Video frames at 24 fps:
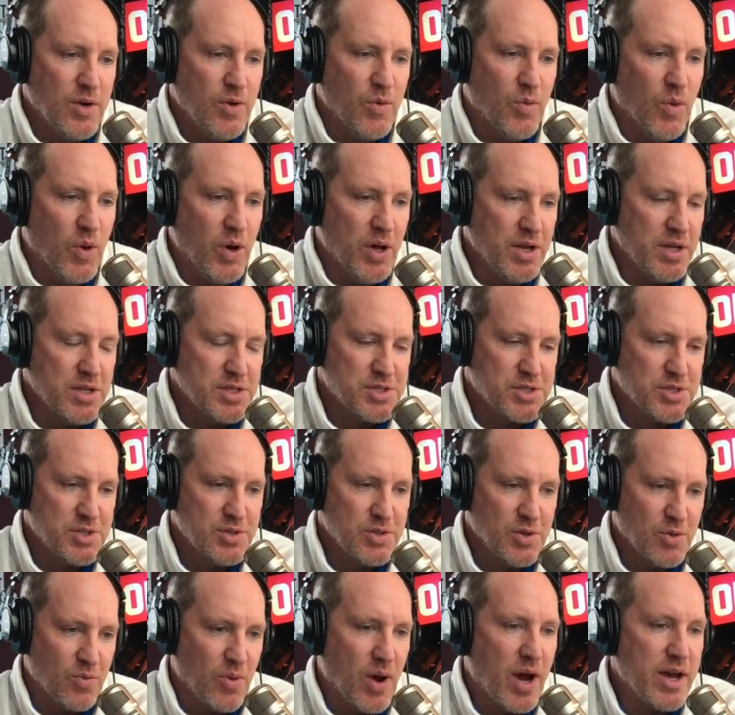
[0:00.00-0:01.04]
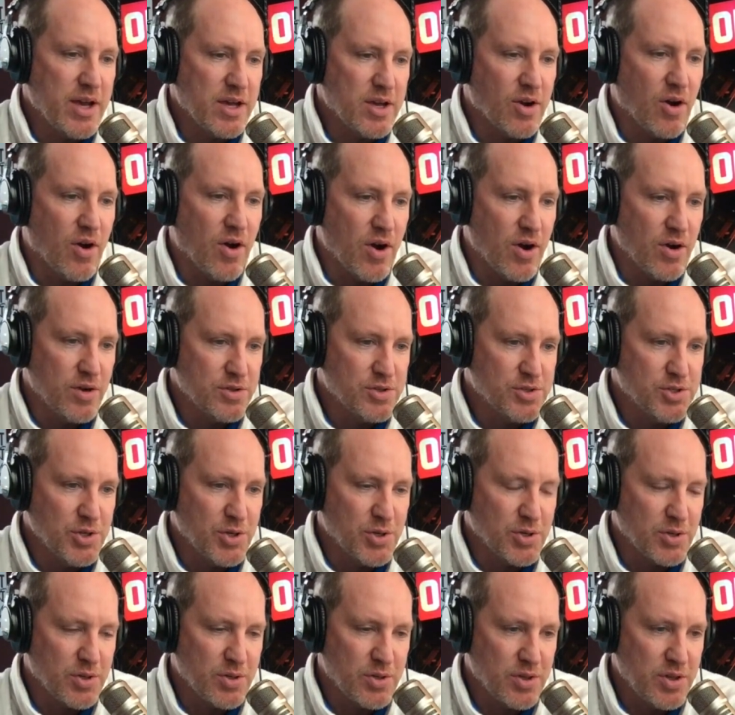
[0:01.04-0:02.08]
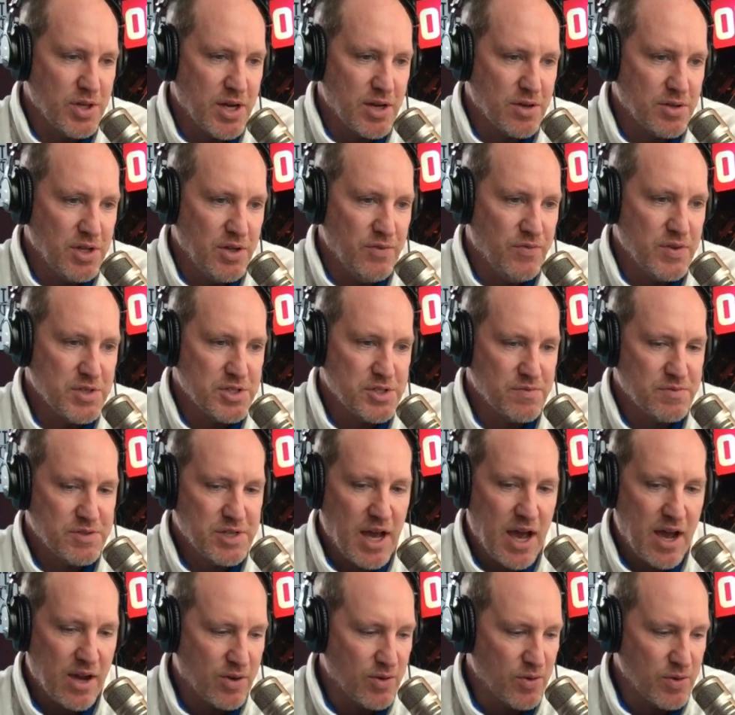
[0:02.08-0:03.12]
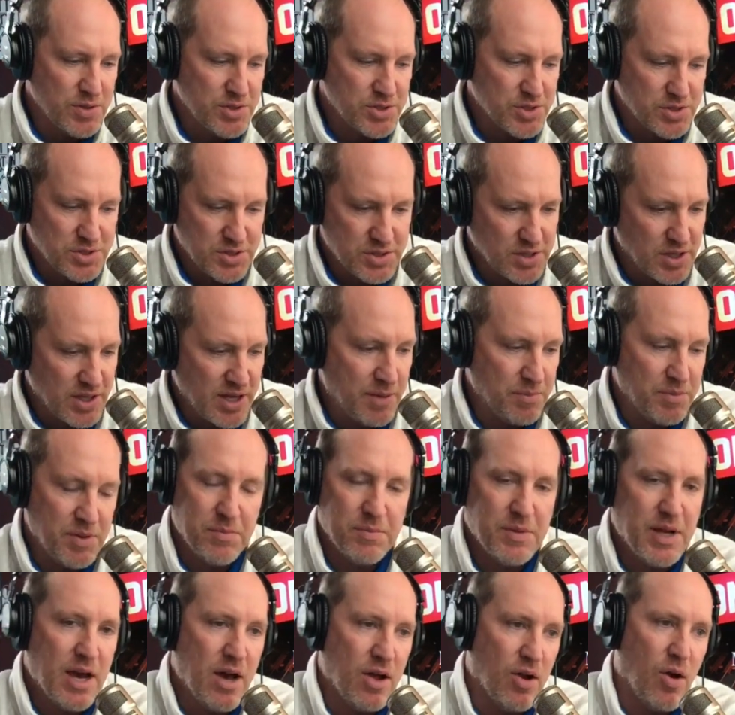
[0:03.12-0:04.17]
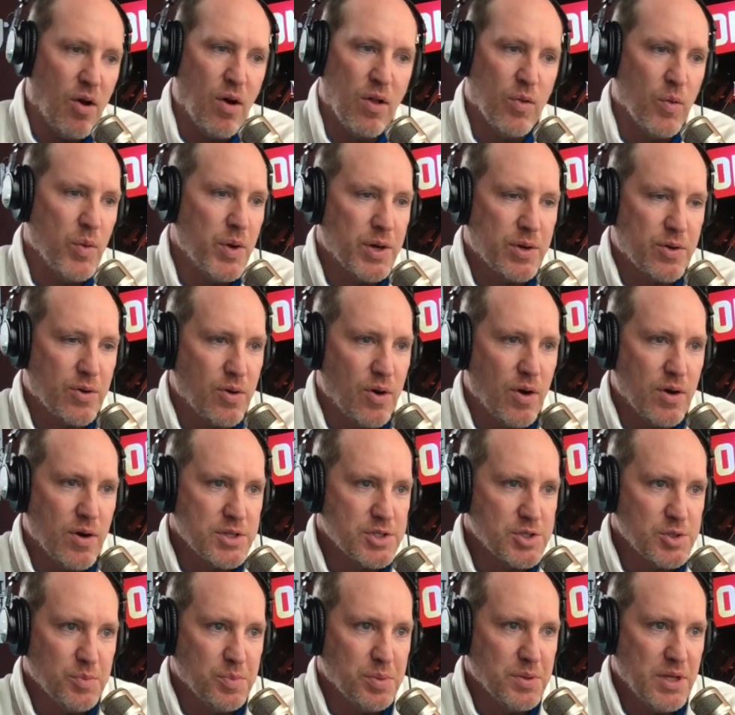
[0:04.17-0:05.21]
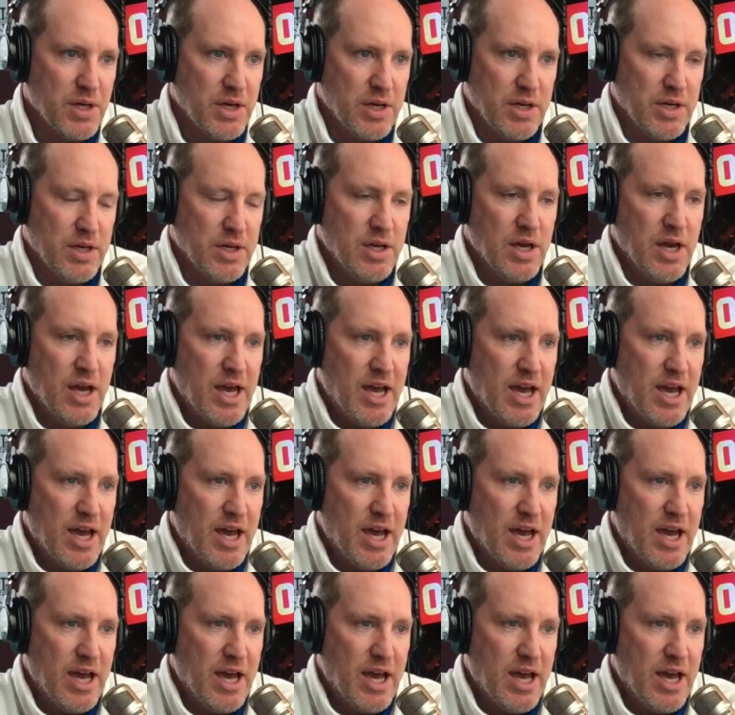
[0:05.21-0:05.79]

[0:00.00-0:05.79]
One is the right guard took their defensive tackle and just slammed him down all the way across the play.